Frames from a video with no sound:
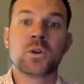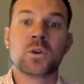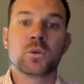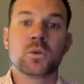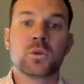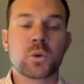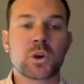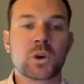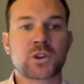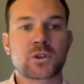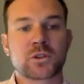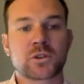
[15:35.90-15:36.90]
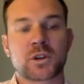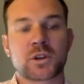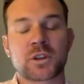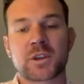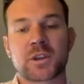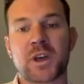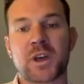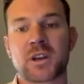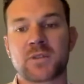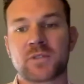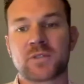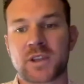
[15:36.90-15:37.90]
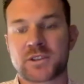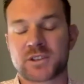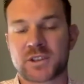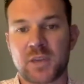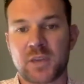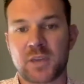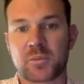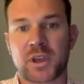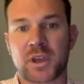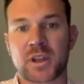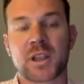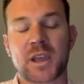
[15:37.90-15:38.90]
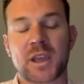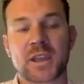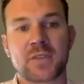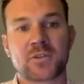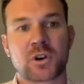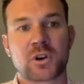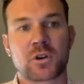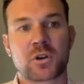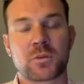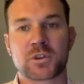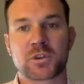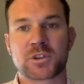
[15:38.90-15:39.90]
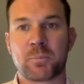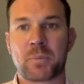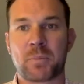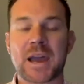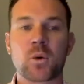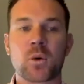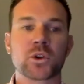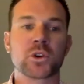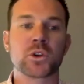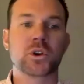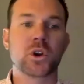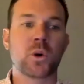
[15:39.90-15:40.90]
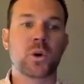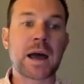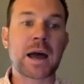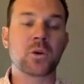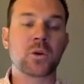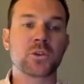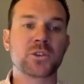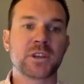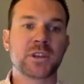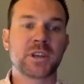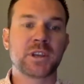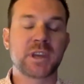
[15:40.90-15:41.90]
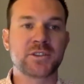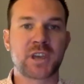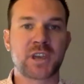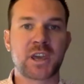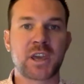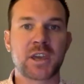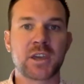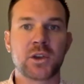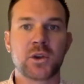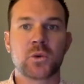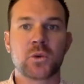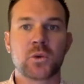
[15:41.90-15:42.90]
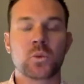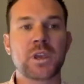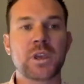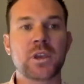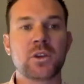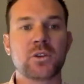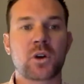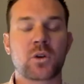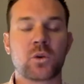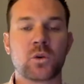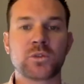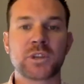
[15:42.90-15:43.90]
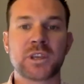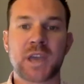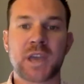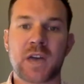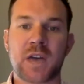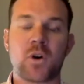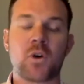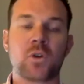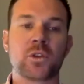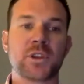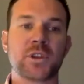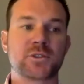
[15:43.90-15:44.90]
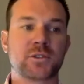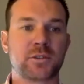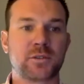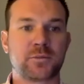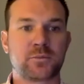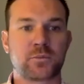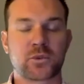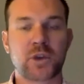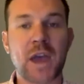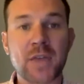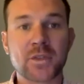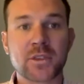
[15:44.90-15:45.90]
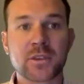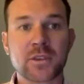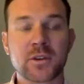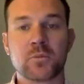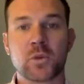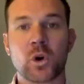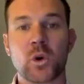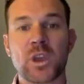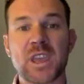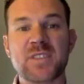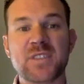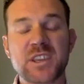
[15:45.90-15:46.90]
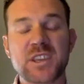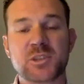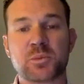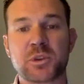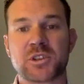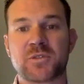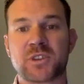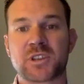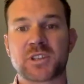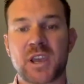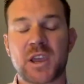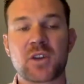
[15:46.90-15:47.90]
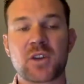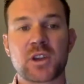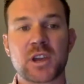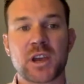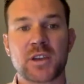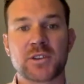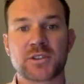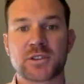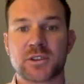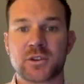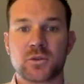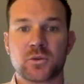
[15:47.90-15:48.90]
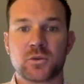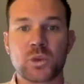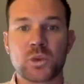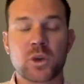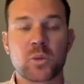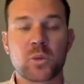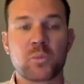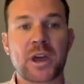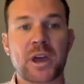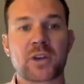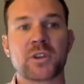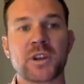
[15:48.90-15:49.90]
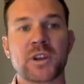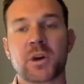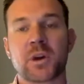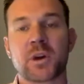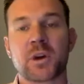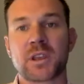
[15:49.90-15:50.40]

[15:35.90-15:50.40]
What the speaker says: we want to start to look at the competitive landscape and give charter members the power to go out and say, we not only have all this breadth, but in these specific areas, we are better than anybody